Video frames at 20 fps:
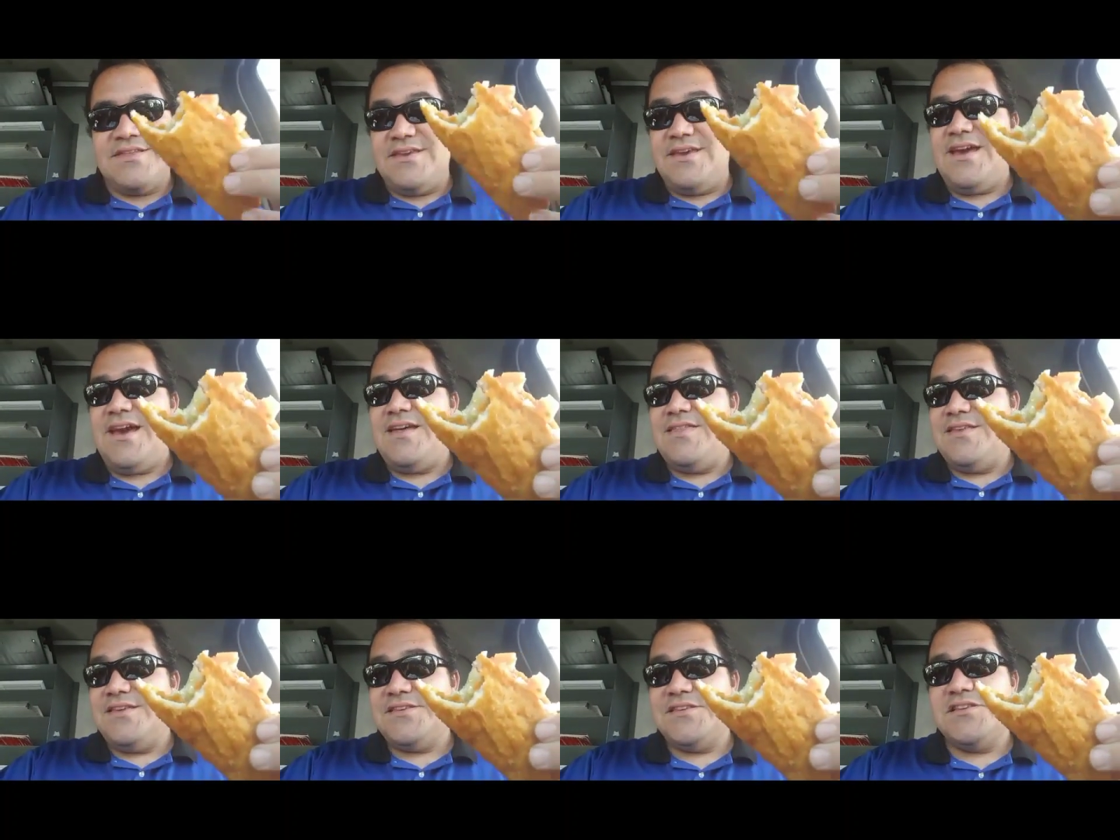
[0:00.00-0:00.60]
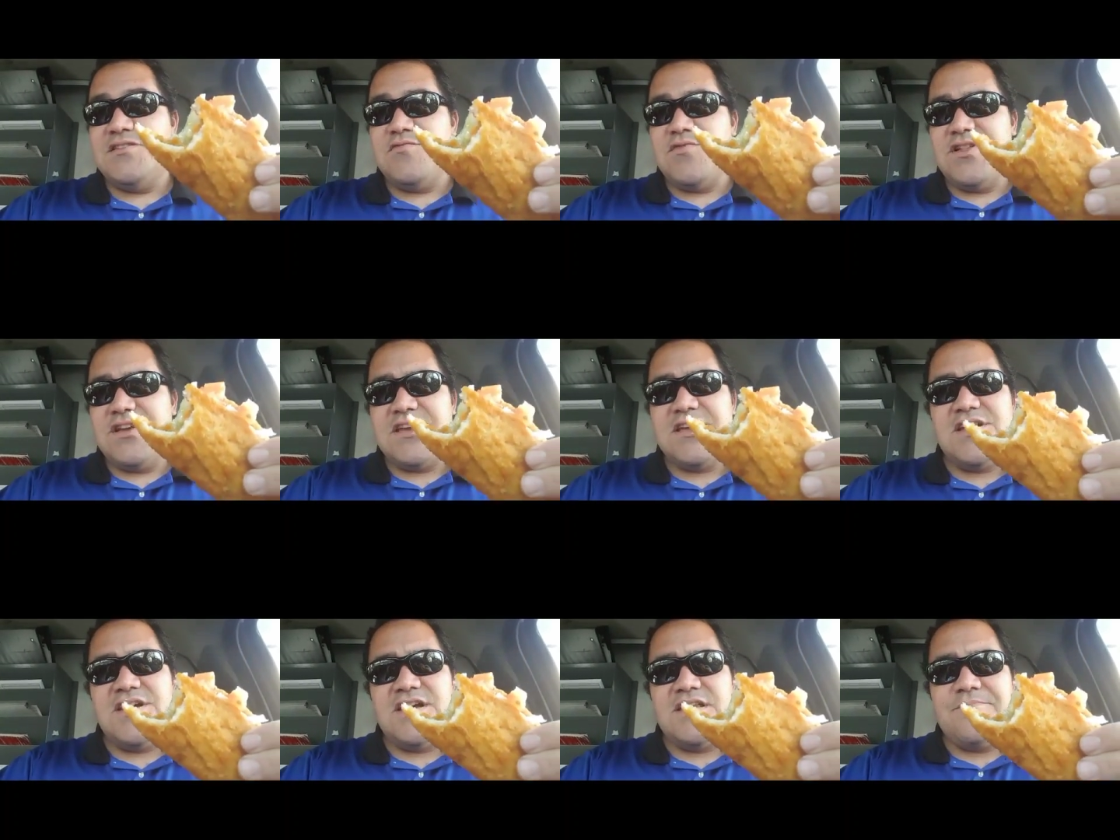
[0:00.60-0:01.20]
yeah, this is really
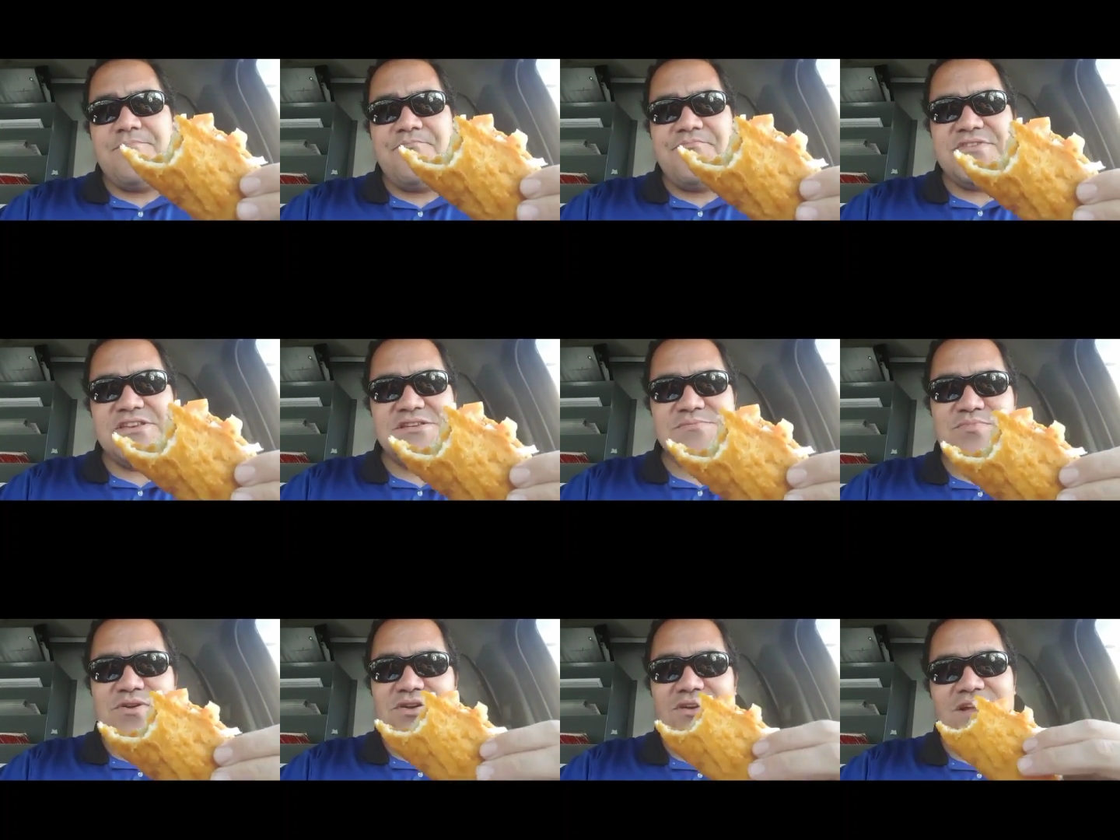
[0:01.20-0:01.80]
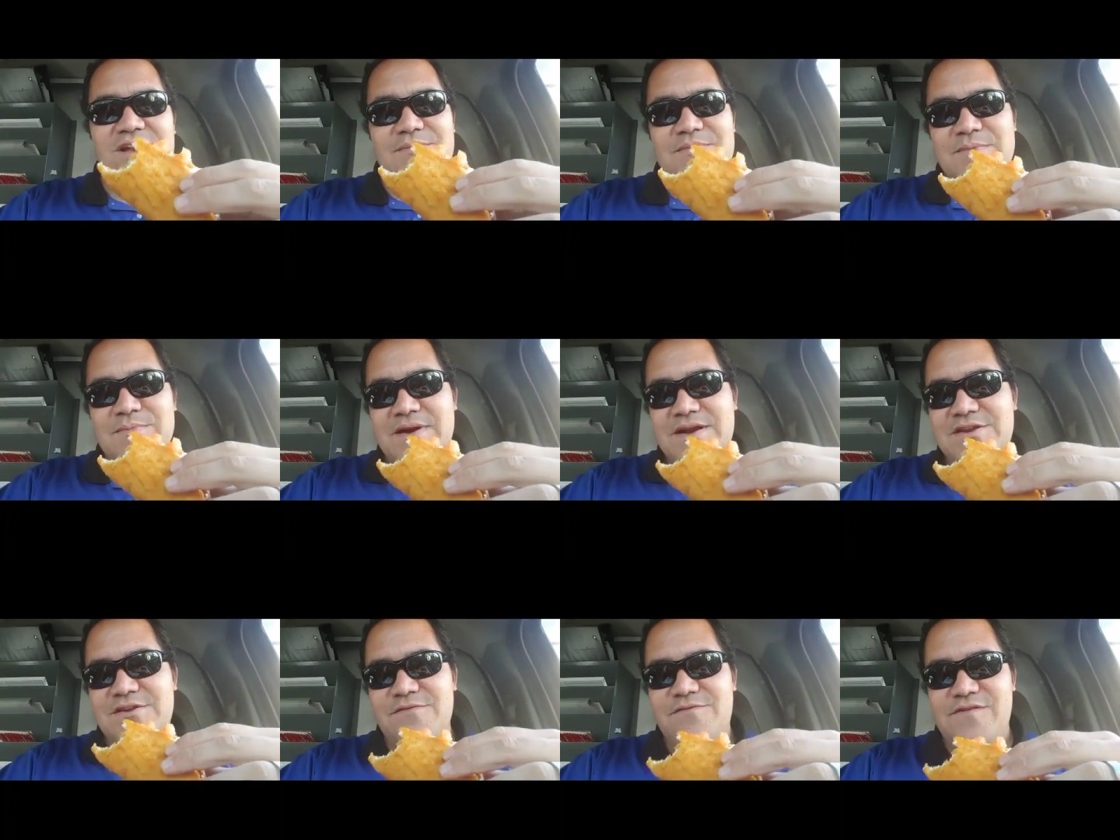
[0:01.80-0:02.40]
good. This is probably going to be
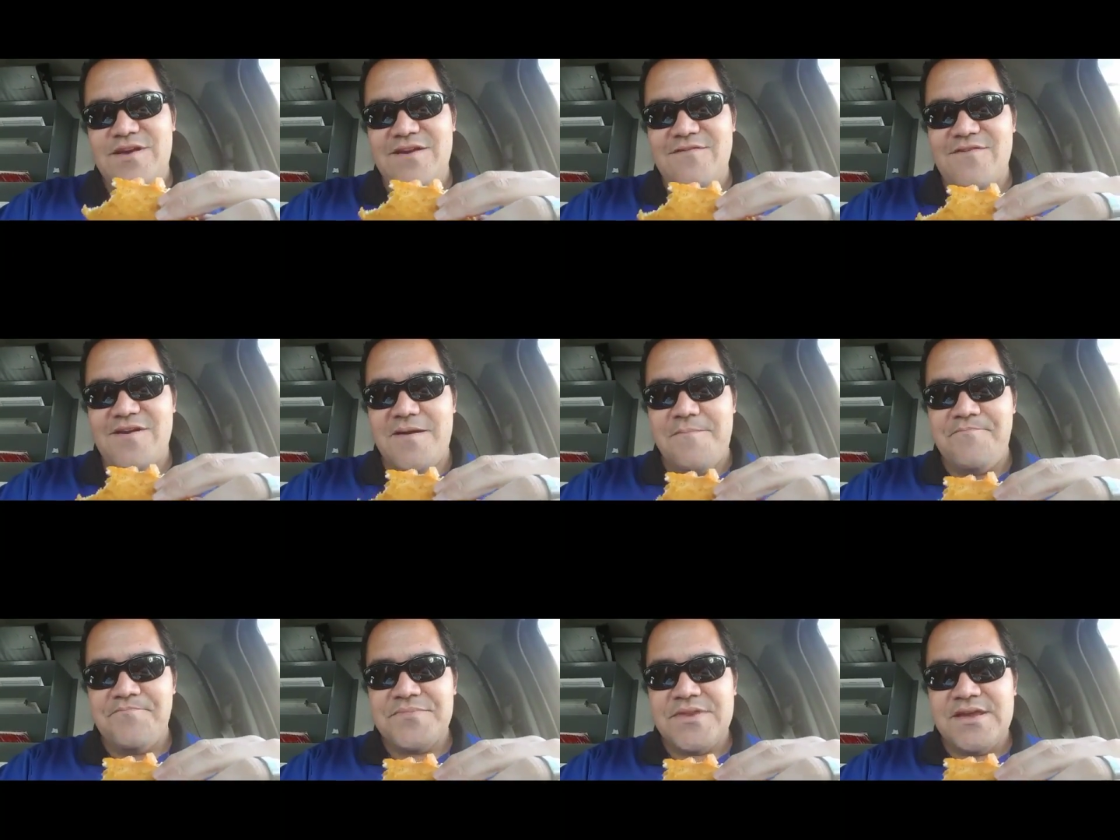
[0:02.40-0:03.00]
my new favorite.